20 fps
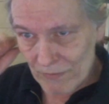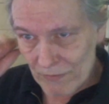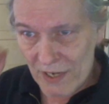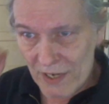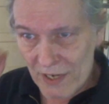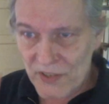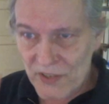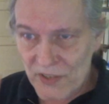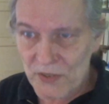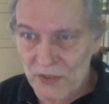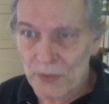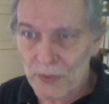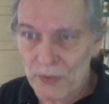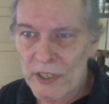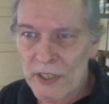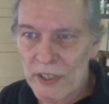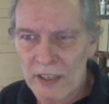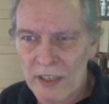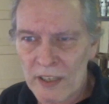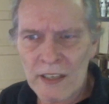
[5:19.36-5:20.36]

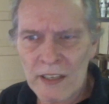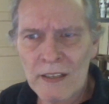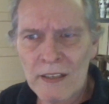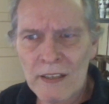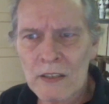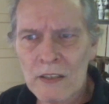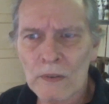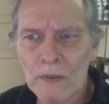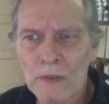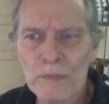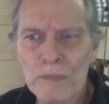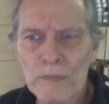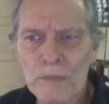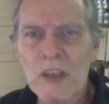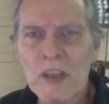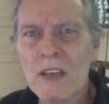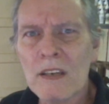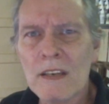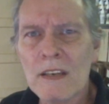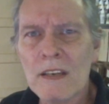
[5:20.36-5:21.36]
S3D told
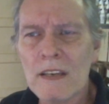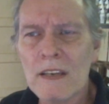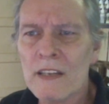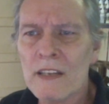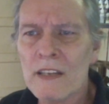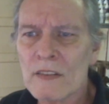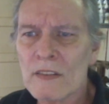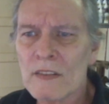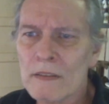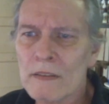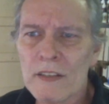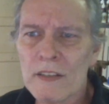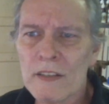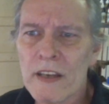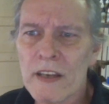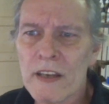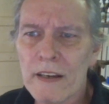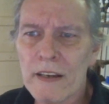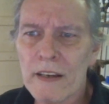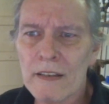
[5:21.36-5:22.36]
me it's going to
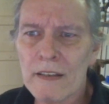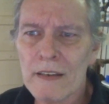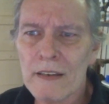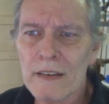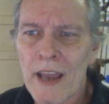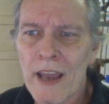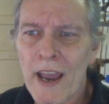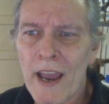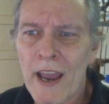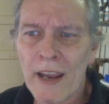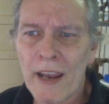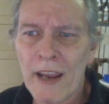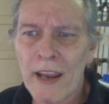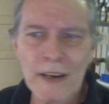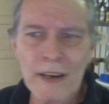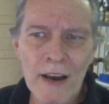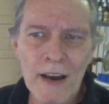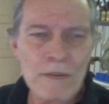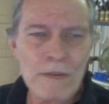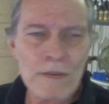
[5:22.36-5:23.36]
take 9
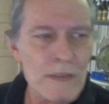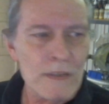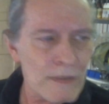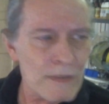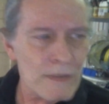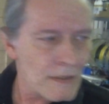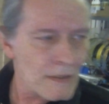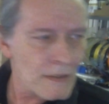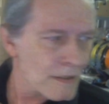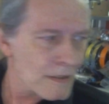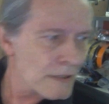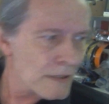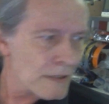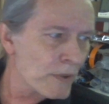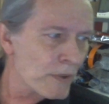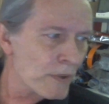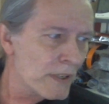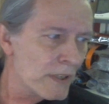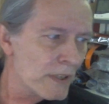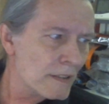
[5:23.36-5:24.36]
hours to
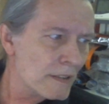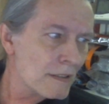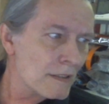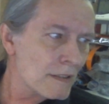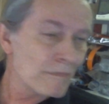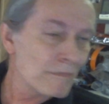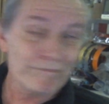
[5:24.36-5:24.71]
print.